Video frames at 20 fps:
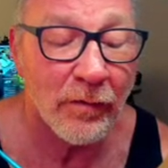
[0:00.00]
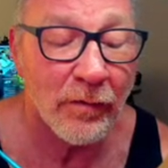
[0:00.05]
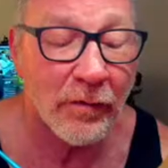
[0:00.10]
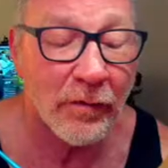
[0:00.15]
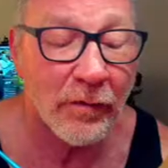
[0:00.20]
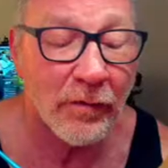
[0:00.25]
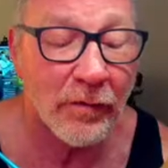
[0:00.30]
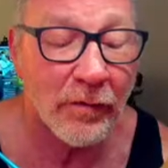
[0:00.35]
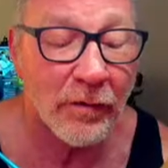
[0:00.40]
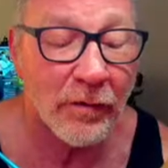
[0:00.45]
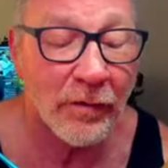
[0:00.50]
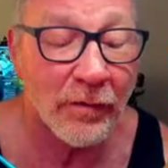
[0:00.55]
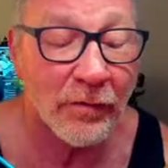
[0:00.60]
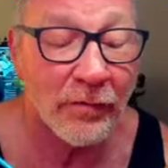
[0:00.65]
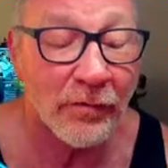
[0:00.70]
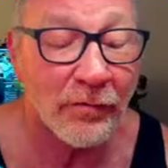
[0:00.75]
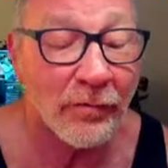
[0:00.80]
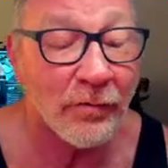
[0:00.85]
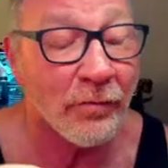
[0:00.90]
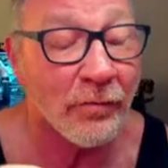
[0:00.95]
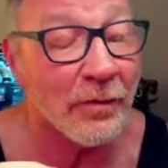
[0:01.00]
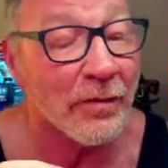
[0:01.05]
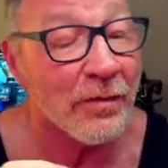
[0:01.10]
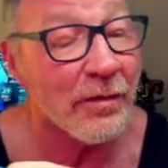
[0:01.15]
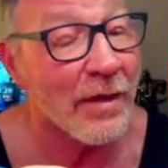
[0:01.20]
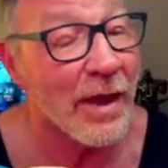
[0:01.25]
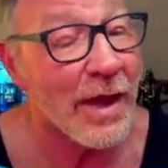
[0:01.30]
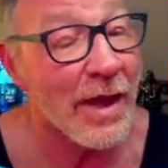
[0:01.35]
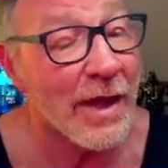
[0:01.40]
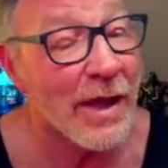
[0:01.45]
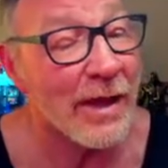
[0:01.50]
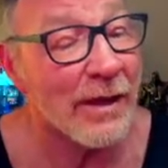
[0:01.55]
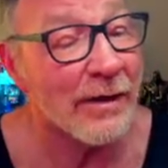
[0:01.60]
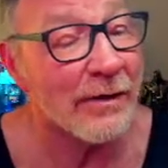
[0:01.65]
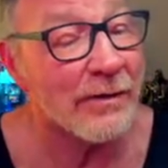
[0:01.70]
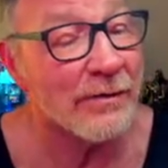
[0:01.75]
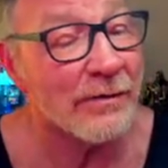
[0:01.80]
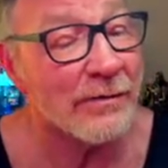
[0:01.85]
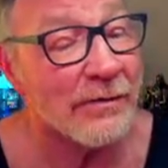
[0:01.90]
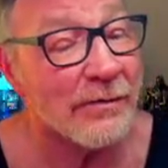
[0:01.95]
And so with that,
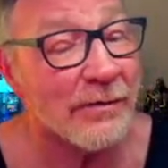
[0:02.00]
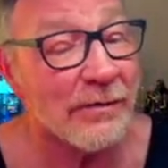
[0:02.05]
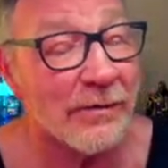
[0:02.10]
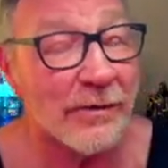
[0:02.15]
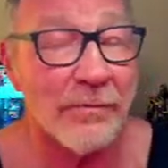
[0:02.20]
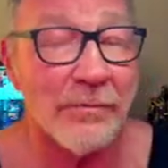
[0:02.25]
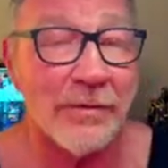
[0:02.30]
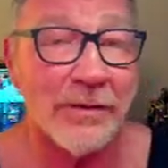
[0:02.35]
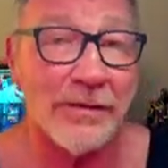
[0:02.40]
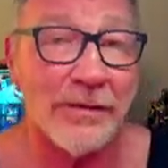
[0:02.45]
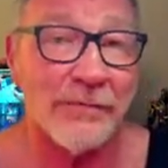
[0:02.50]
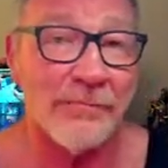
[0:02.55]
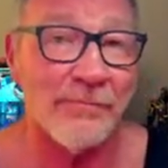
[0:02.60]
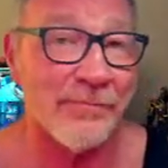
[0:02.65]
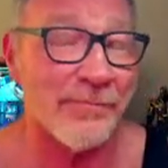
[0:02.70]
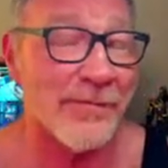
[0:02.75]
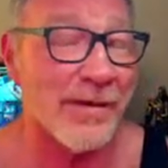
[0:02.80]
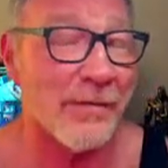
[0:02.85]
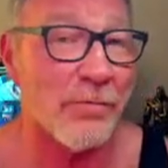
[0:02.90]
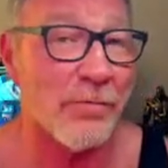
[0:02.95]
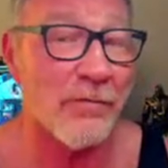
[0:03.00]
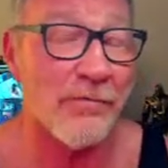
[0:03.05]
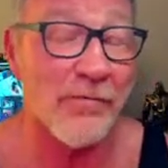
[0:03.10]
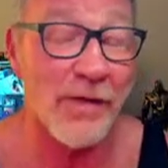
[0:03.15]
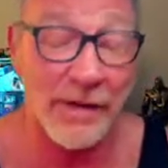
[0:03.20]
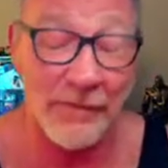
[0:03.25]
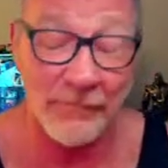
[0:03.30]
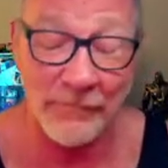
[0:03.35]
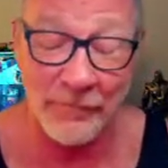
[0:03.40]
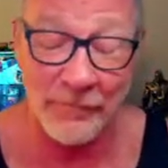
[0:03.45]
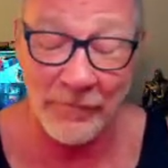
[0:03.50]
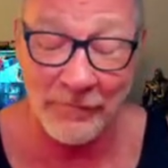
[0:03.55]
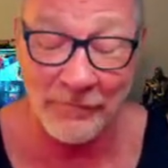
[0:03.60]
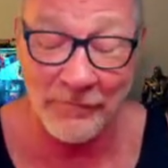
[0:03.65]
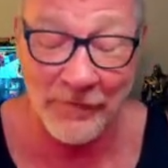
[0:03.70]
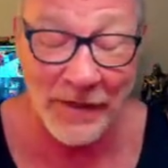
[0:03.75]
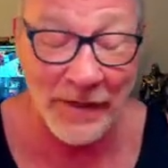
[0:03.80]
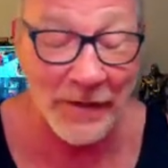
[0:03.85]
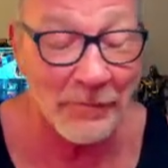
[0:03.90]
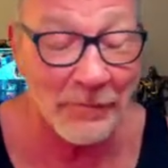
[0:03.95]
I mean, they provided for their
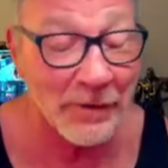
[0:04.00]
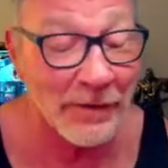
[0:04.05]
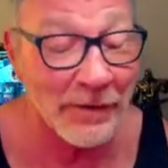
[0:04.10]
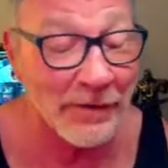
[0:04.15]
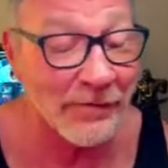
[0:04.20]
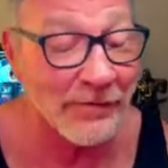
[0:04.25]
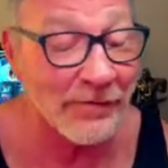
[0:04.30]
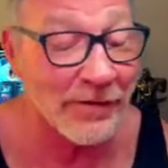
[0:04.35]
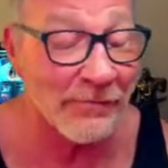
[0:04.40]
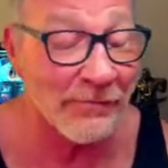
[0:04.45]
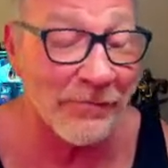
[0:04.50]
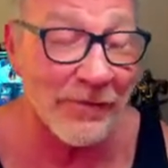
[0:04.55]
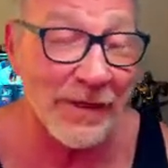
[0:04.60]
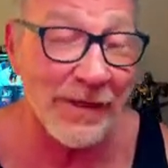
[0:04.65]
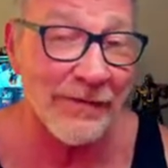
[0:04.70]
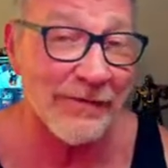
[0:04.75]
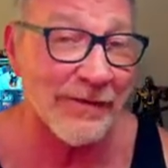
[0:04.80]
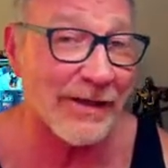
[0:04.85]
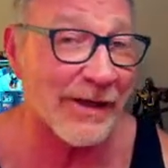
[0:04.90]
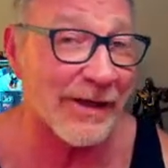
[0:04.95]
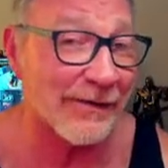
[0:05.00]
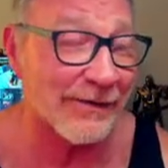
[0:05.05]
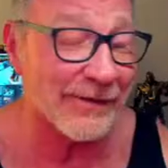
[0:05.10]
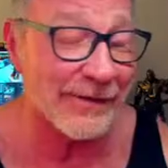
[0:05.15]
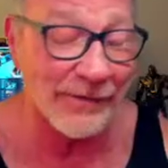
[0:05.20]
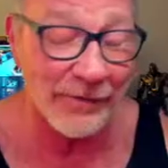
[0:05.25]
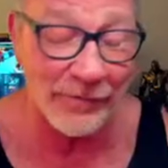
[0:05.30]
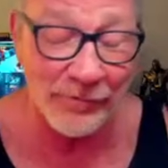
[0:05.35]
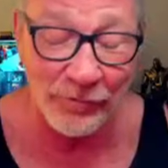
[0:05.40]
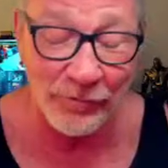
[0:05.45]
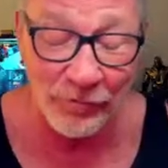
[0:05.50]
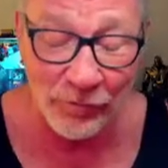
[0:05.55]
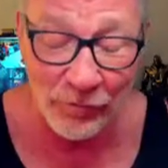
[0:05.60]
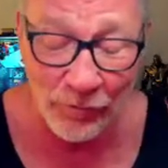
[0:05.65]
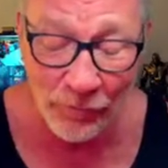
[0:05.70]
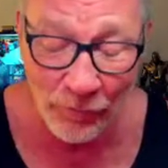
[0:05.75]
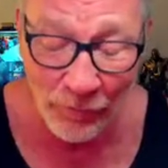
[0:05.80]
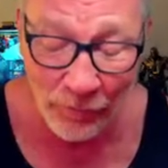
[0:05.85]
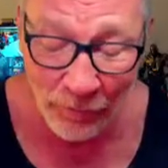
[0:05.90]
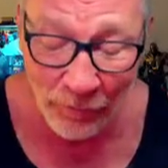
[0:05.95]
families, they fed, they got the kids in
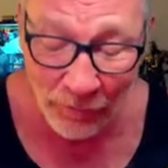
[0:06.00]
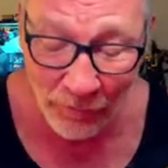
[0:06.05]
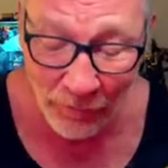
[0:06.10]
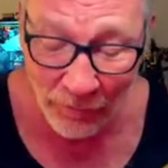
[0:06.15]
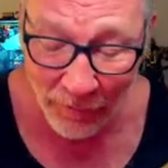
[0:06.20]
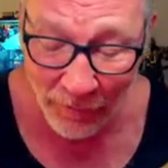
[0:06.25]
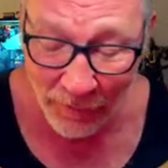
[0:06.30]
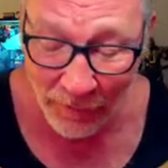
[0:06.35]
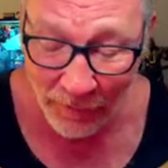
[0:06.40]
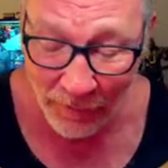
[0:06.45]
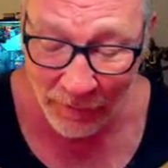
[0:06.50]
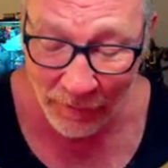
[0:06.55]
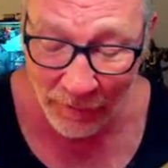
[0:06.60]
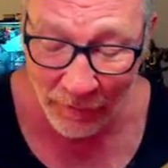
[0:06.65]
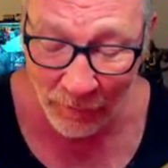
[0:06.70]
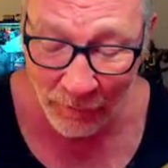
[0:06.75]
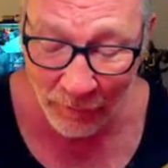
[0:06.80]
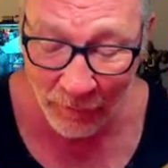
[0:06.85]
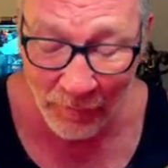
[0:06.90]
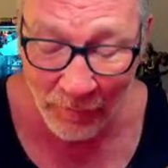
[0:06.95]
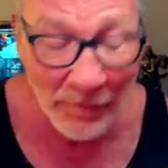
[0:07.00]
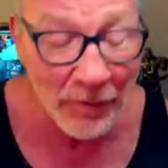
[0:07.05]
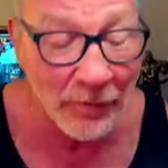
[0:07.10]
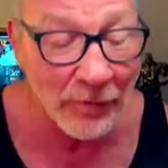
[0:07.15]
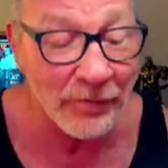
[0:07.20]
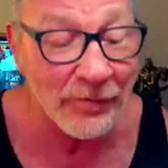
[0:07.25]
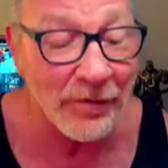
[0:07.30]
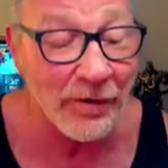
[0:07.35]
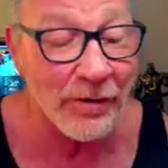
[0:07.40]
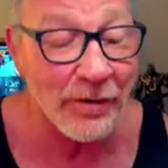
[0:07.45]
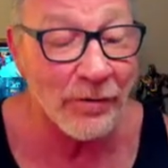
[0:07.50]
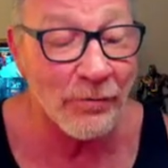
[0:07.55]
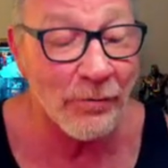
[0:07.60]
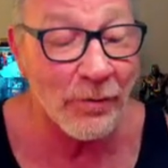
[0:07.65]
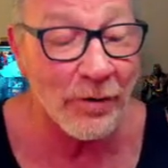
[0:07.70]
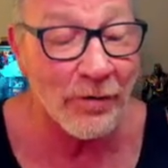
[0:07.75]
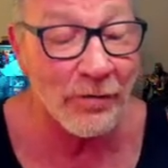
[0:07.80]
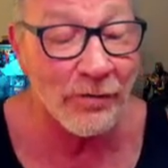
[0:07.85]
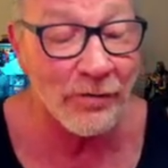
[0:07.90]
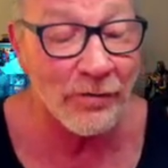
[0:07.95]
school, or the military, one of
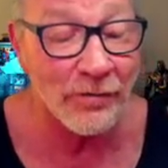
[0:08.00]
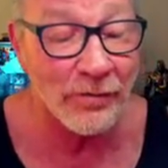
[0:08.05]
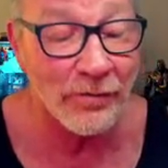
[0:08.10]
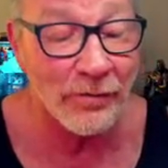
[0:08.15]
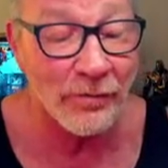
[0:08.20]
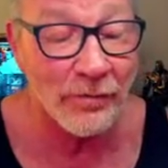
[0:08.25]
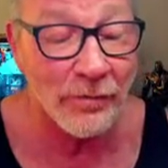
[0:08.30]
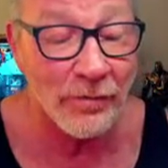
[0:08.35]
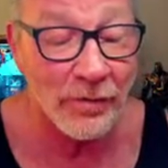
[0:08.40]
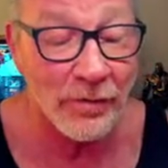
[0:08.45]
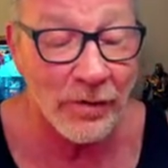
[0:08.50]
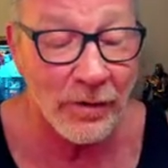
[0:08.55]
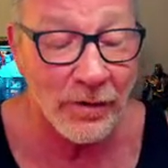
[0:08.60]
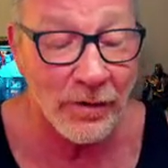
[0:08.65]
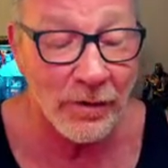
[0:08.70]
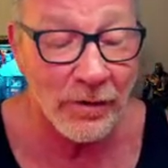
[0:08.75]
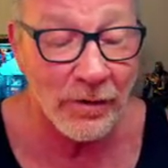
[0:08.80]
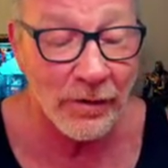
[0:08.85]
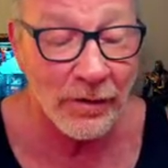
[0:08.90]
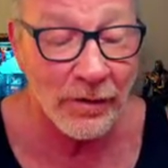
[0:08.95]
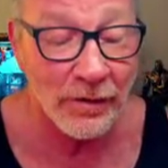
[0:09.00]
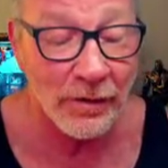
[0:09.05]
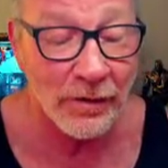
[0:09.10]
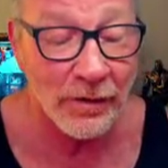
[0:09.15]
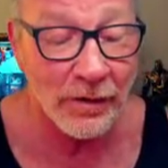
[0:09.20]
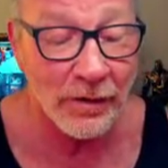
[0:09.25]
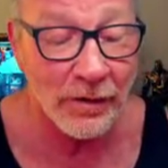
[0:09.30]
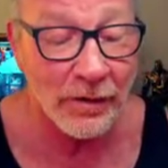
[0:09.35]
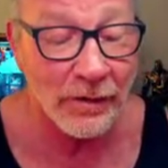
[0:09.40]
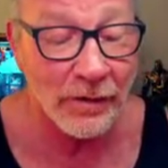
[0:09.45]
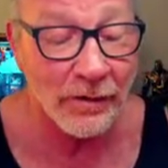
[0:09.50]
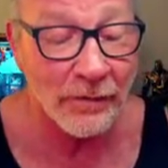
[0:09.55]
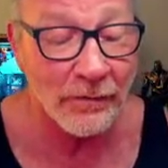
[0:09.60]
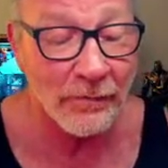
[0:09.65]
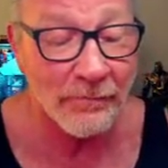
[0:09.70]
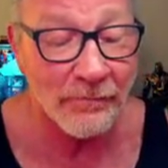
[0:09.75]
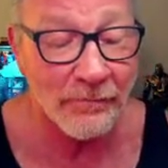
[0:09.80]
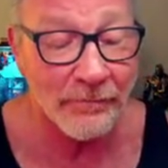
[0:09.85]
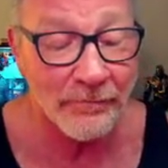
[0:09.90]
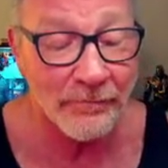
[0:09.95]
the two. And
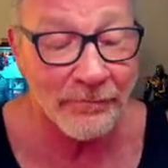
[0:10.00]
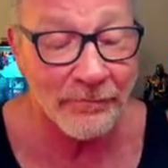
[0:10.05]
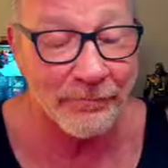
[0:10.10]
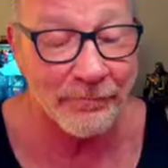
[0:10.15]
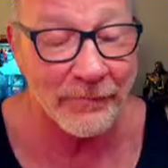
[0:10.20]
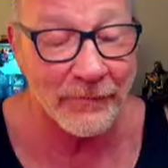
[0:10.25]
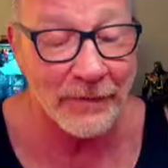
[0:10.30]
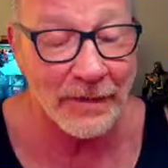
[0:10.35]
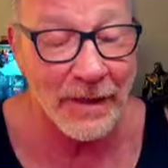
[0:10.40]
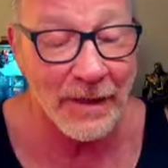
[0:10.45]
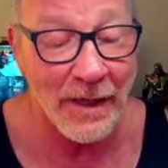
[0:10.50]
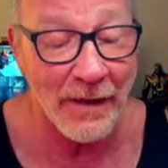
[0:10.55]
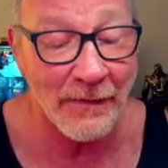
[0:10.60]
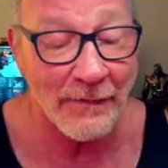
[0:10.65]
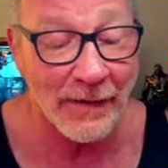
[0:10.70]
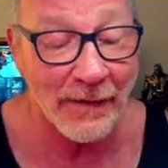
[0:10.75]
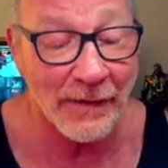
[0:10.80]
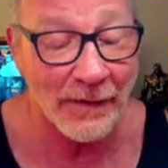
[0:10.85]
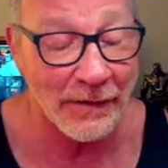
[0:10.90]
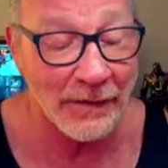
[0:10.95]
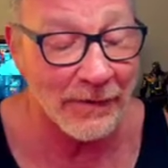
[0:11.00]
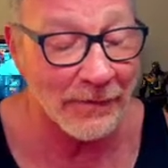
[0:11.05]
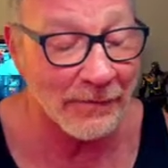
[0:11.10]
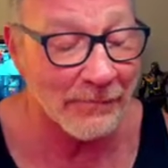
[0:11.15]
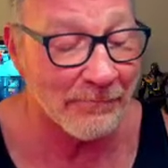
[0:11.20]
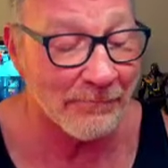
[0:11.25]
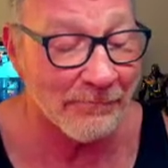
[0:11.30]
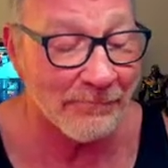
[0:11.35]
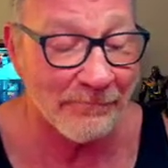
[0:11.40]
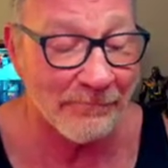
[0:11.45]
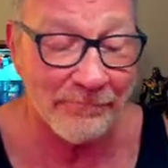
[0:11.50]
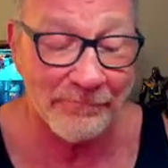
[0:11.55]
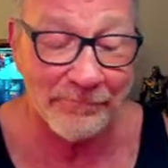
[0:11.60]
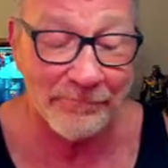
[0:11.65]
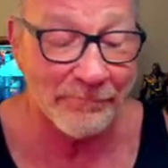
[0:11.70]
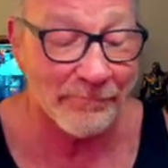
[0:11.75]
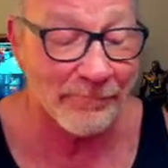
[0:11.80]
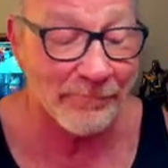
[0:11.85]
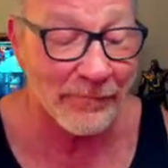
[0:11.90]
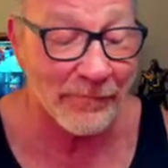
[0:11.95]
yeah, they
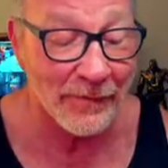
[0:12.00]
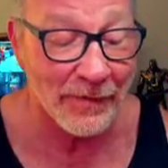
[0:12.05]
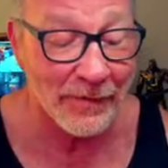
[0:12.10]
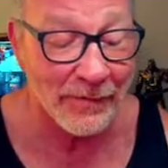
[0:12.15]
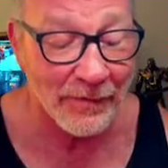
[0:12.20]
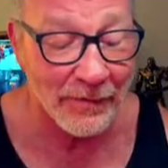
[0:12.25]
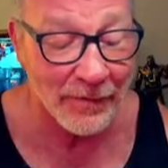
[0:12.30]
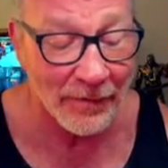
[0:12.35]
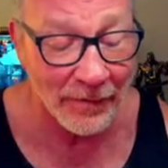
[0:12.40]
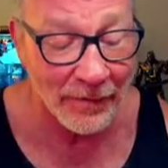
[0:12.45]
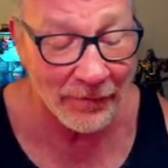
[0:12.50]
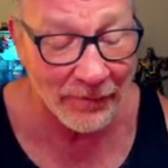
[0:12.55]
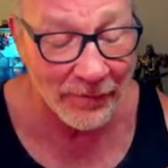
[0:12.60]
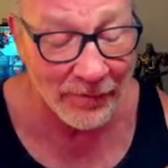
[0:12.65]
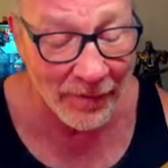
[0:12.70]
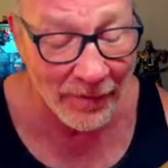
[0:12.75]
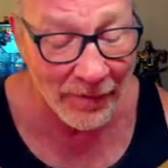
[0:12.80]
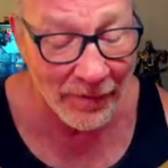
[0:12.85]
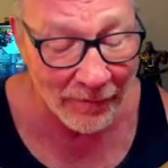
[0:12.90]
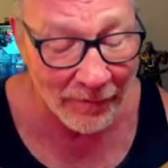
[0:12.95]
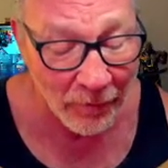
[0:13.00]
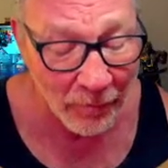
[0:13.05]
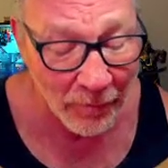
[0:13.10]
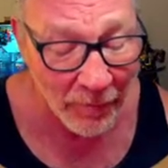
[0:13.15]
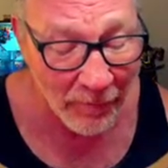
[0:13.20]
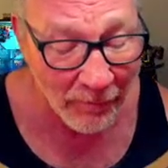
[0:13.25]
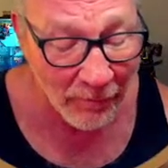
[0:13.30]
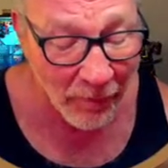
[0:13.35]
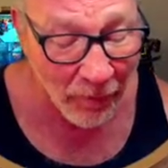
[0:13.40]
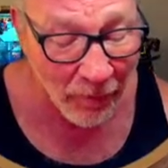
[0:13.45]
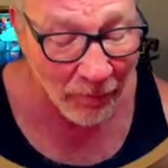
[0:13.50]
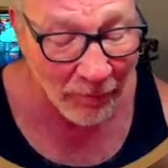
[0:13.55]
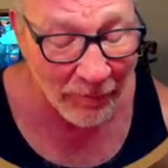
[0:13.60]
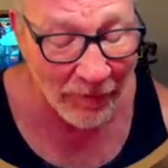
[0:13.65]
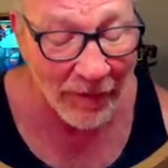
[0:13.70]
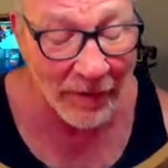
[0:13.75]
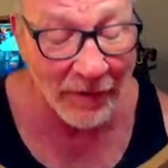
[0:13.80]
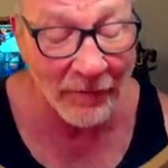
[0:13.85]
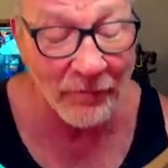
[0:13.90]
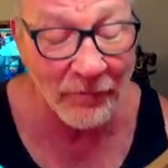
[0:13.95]
said, a little bit of a hard
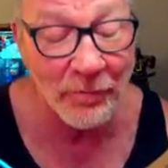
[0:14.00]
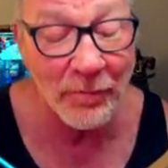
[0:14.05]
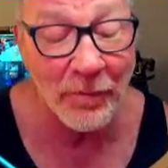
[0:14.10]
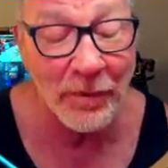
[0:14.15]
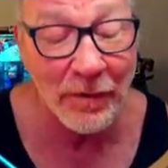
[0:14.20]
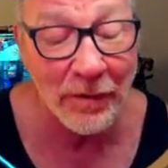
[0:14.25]
life, but